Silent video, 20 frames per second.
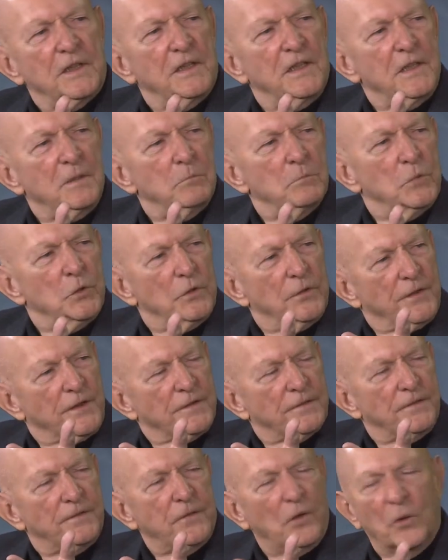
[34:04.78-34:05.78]
keep
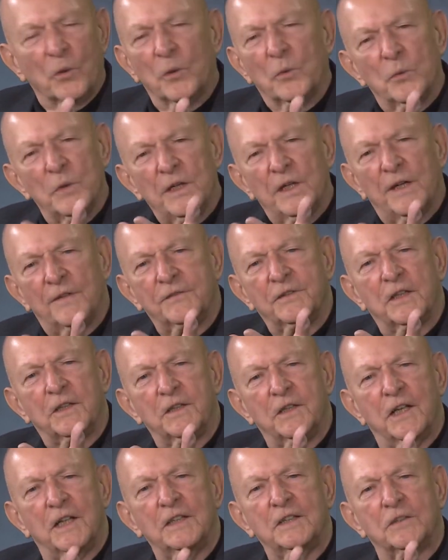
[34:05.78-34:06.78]
moving forward. We have to
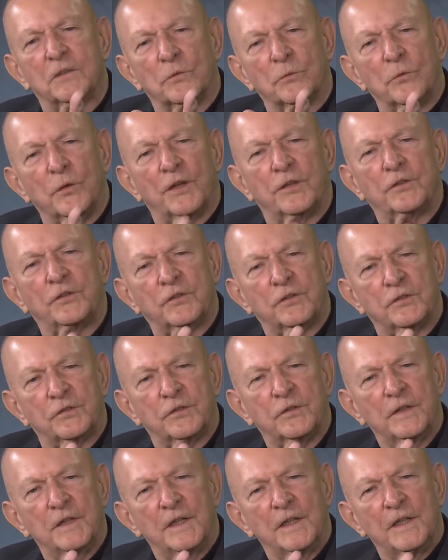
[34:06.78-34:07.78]
take the
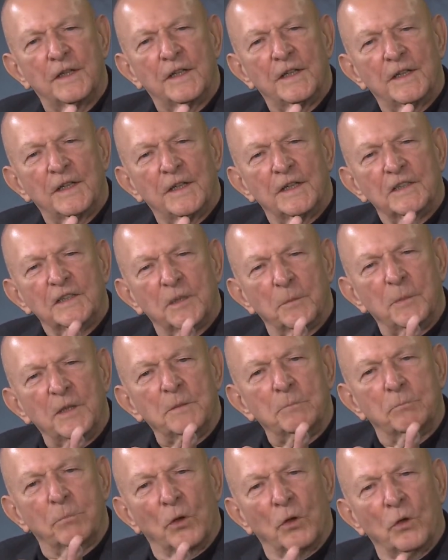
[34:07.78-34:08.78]
risks to
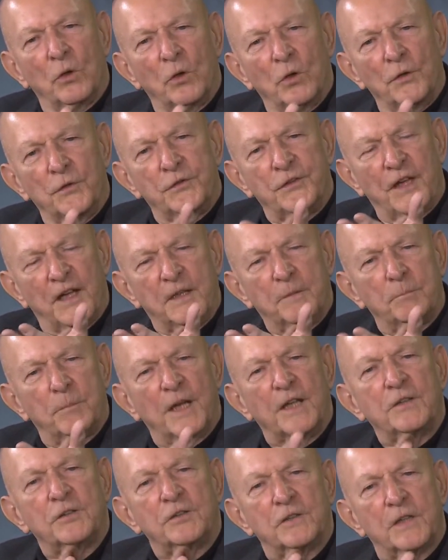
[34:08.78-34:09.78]
be bold, take
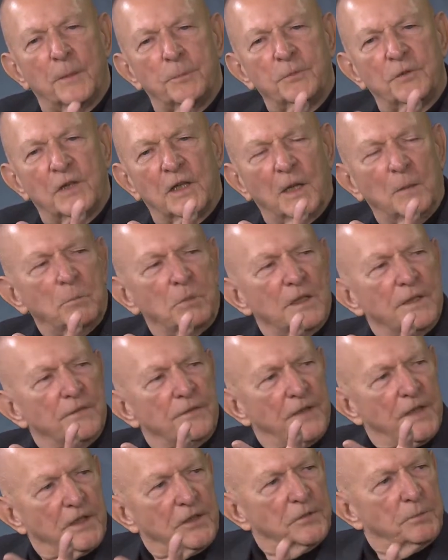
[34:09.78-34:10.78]
big steps, and I
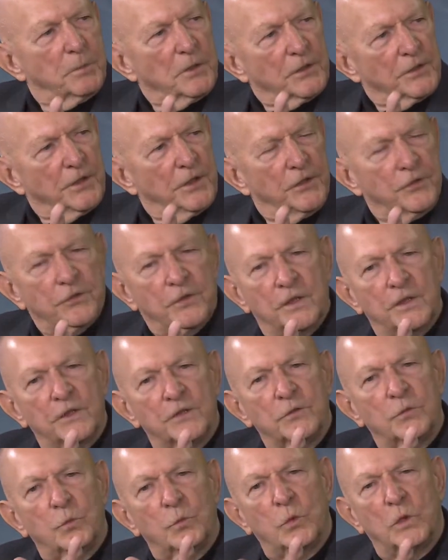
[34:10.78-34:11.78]
believe exploration
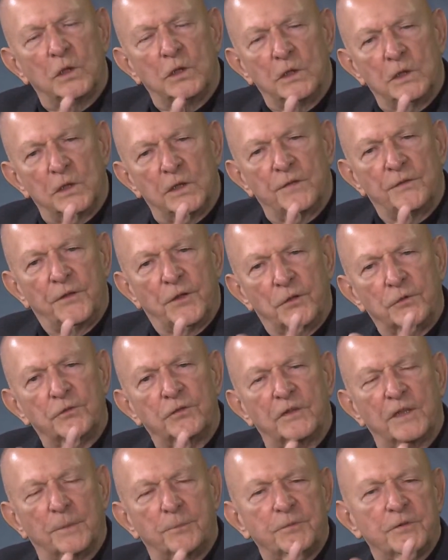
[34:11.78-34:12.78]
is one of those
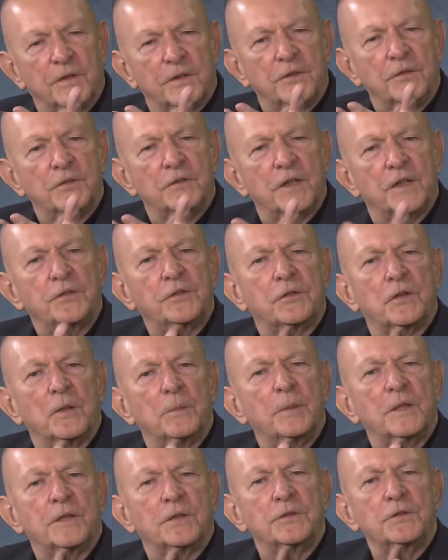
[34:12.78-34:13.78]
steps that is necessary
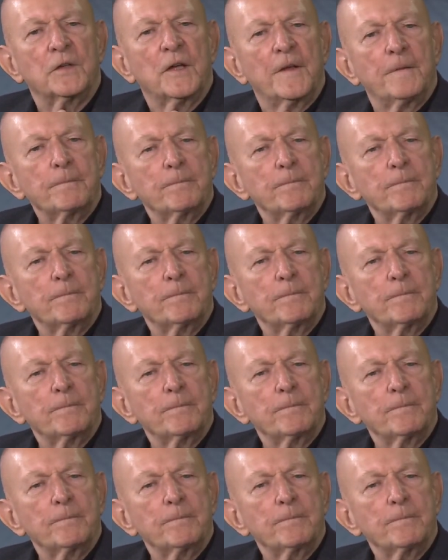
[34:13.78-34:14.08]
because